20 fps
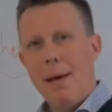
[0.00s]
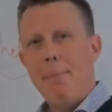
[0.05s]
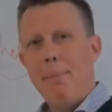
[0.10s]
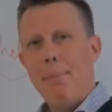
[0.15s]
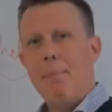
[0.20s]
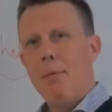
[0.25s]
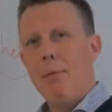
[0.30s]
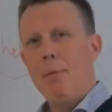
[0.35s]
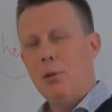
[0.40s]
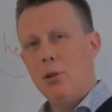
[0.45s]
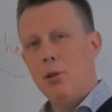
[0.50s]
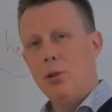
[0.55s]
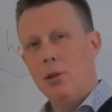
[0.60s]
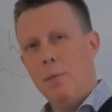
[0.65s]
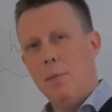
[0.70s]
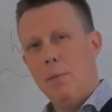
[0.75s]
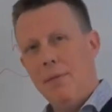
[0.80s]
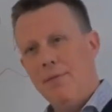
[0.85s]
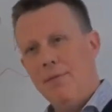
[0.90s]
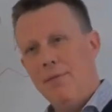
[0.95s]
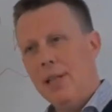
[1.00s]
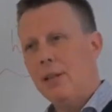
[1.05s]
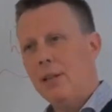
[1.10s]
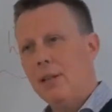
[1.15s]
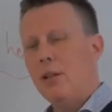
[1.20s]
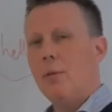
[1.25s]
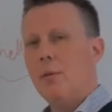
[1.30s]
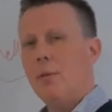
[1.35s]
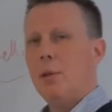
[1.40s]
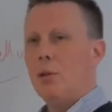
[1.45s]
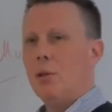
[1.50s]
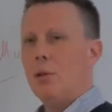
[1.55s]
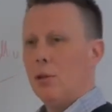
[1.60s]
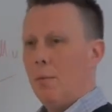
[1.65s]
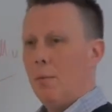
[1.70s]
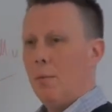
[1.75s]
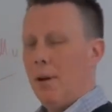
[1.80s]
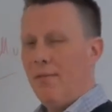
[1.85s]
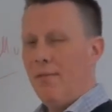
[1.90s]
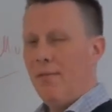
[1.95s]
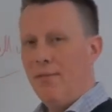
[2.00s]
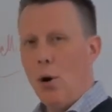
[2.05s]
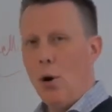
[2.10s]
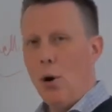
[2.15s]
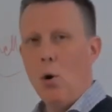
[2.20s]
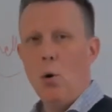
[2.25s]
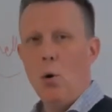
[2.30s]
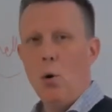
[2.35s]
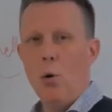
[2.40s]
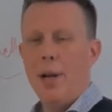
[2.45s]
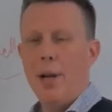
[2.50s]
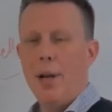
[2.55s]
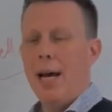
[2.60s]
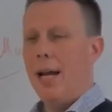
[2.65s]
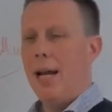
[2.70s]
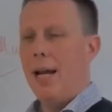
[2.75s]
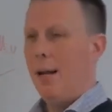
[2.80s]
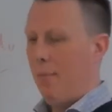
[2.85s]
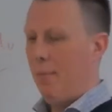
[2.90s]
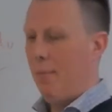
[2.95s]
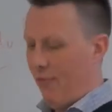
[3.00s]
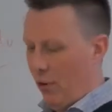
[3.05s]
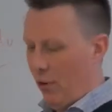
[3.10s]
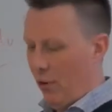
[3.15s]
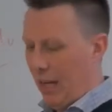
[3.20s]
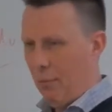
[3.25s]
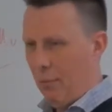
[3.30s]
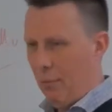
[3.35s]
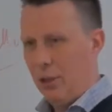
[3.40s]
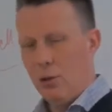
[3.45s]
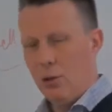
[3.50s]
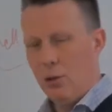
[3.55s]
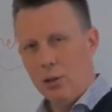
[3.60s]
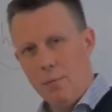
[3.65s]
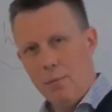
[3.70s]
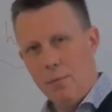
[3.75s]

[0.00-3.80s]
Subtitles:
and we talked about filter, and we talked about fold, and before that we talked about